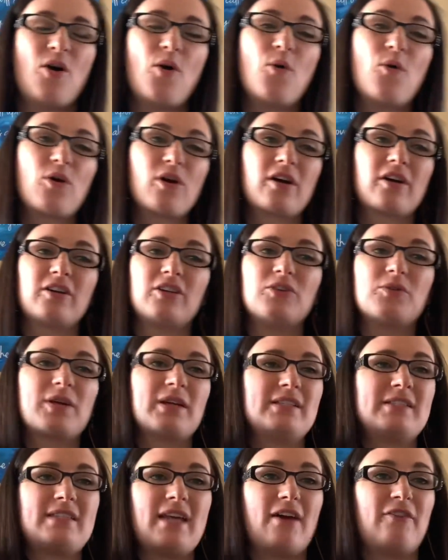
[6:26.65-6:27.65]
Or you
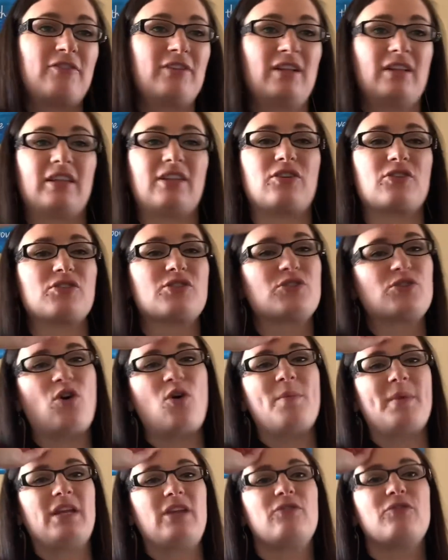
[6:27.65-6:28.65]
can definitely, there's
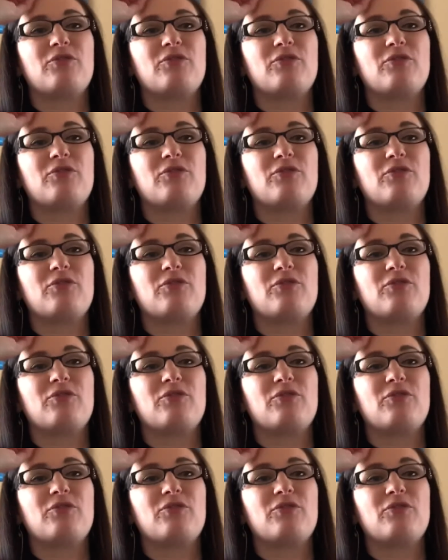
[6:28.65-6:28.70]
so many